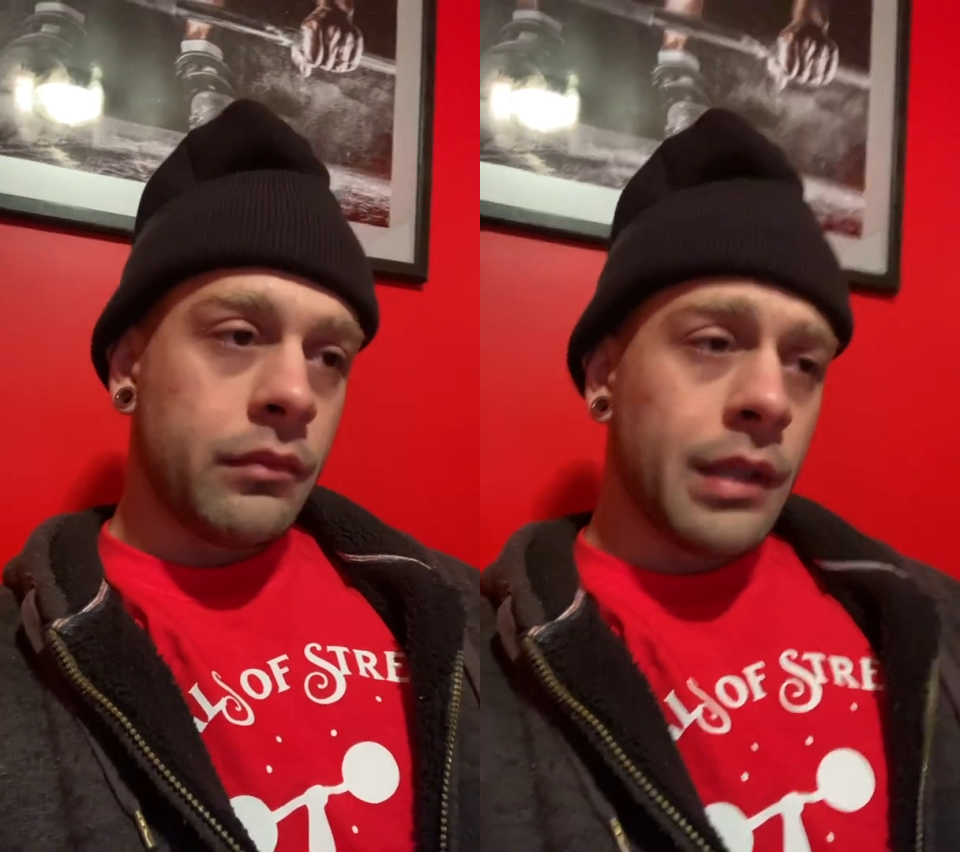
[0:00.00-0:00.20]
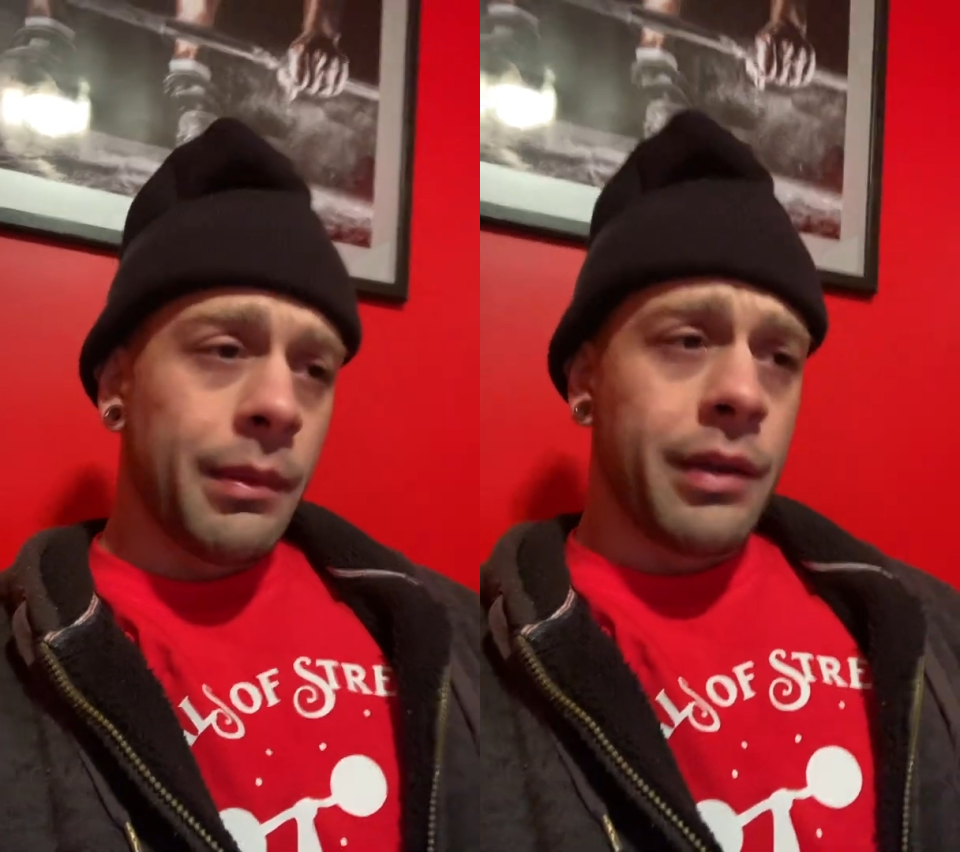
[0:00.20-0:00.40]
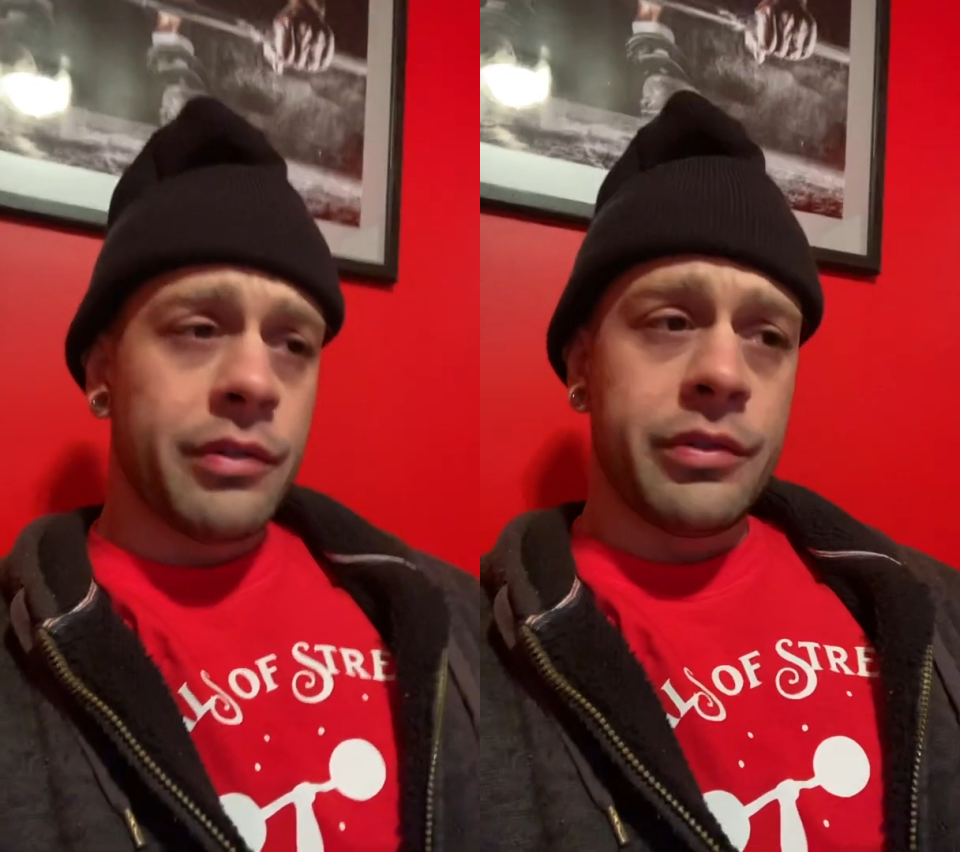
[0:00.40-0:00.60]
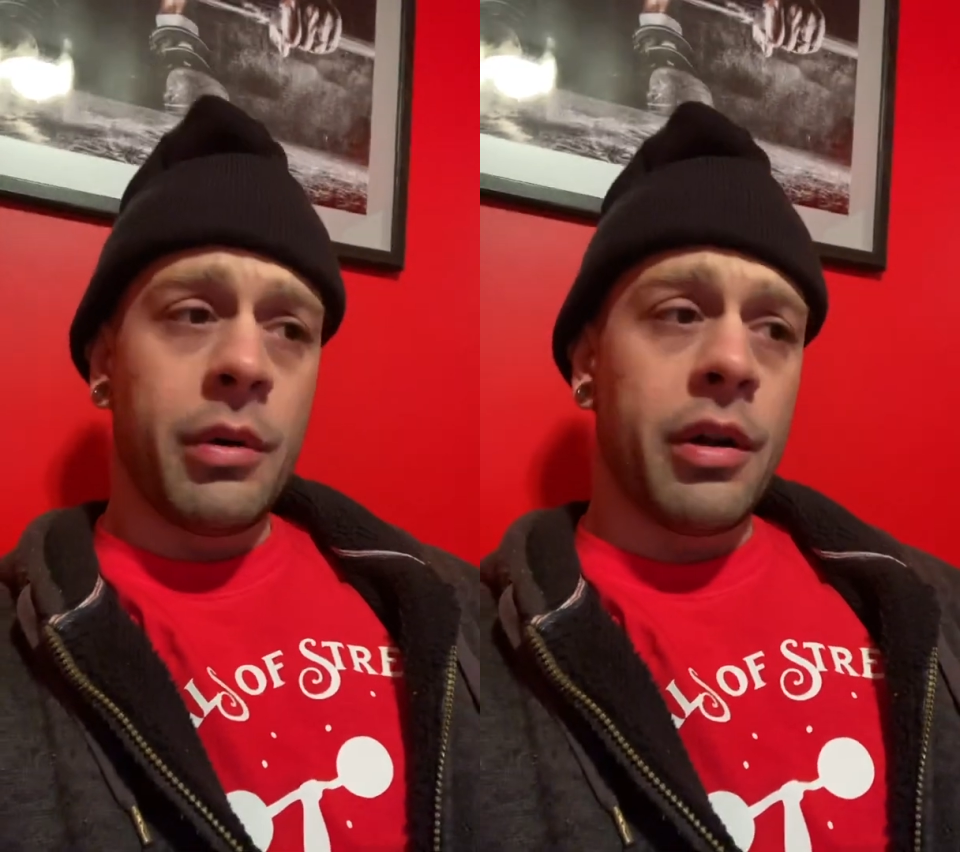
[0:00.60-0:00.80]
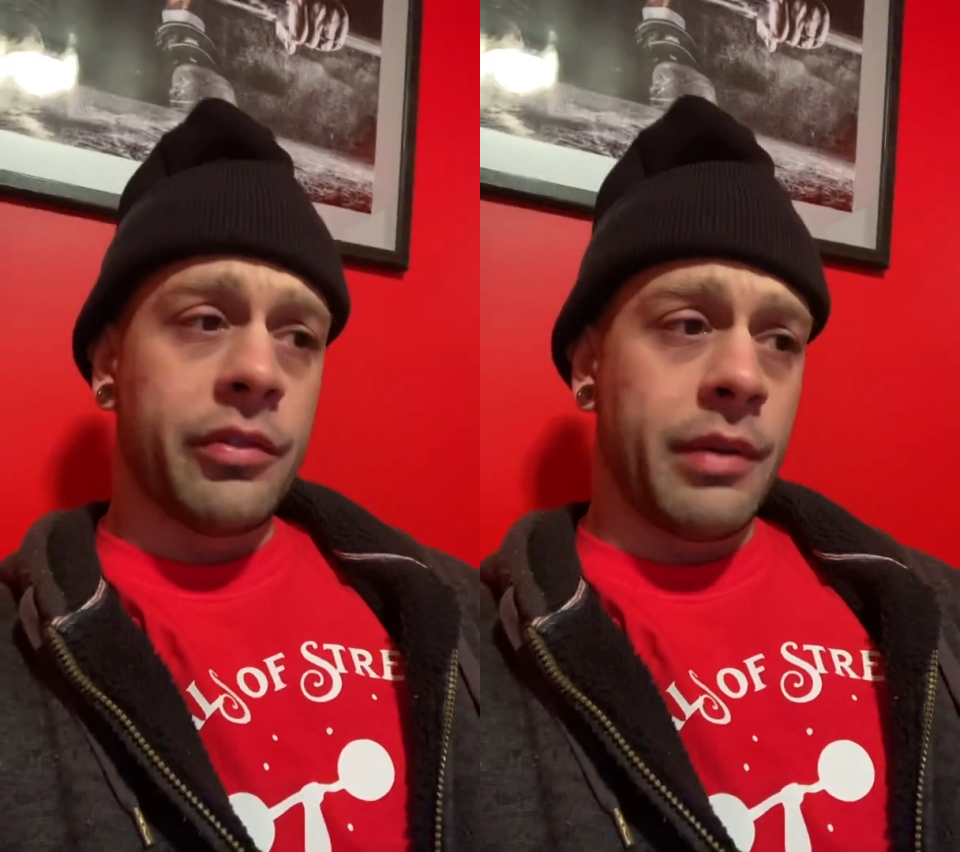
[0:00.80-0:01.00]
because you
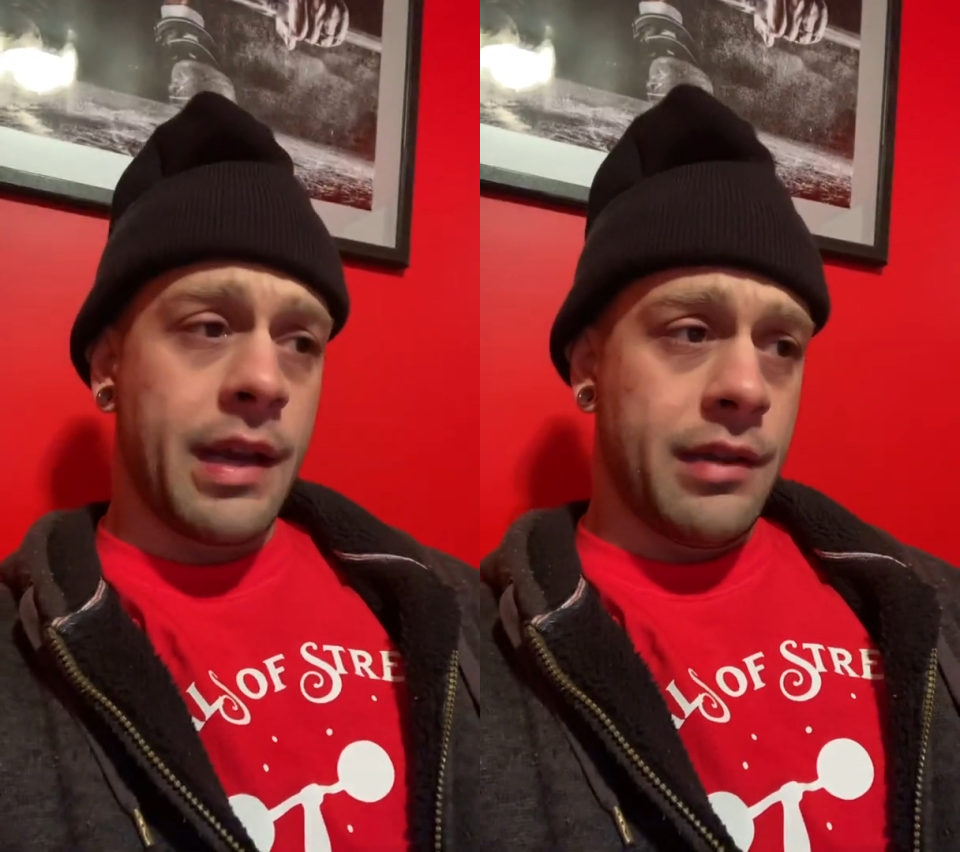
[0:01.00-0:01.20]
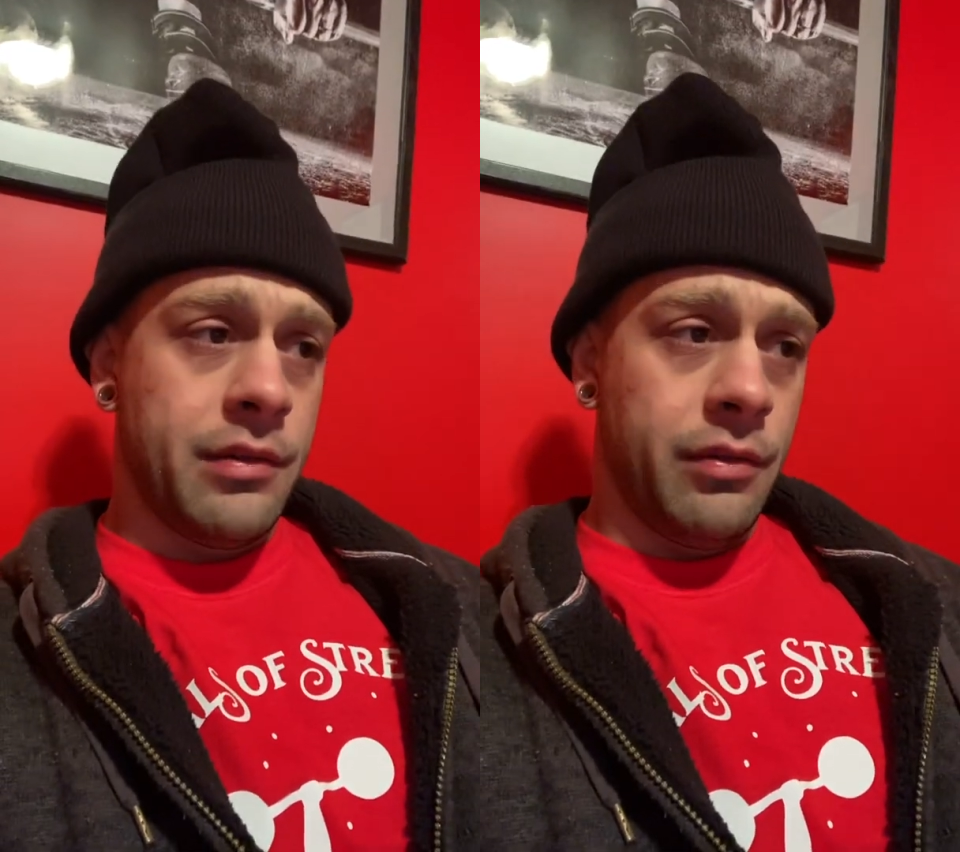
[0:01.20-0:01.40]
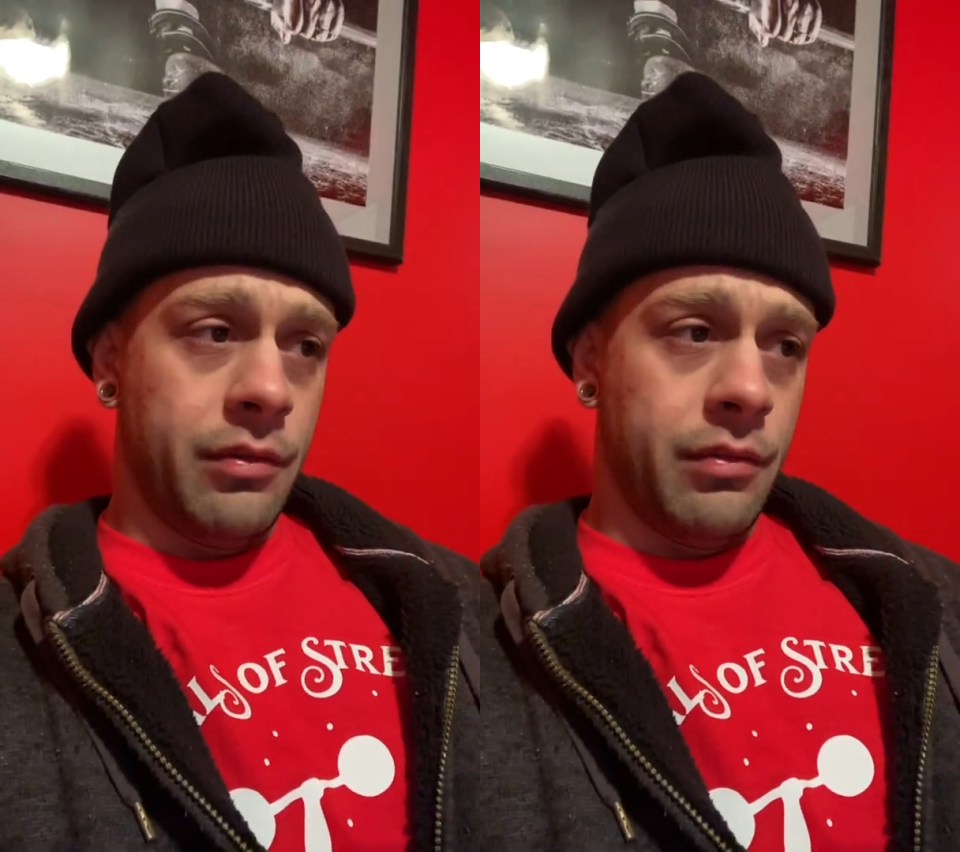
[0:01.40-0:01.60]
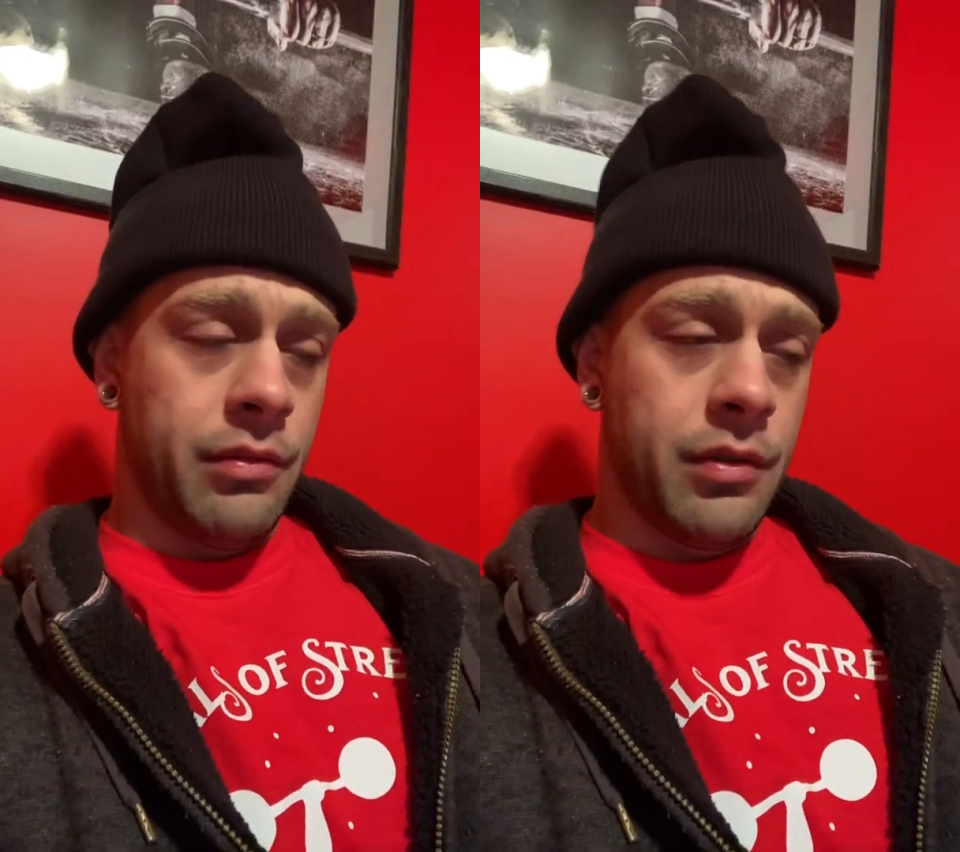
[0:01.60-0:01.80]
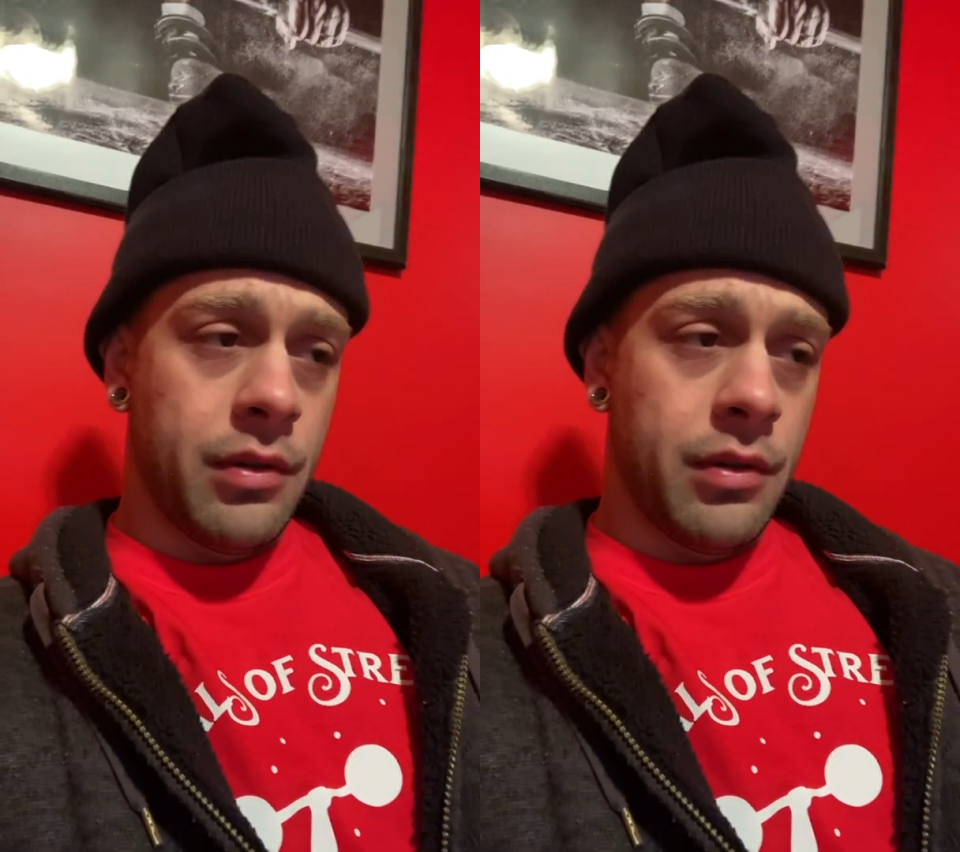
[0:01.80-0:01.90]
also had to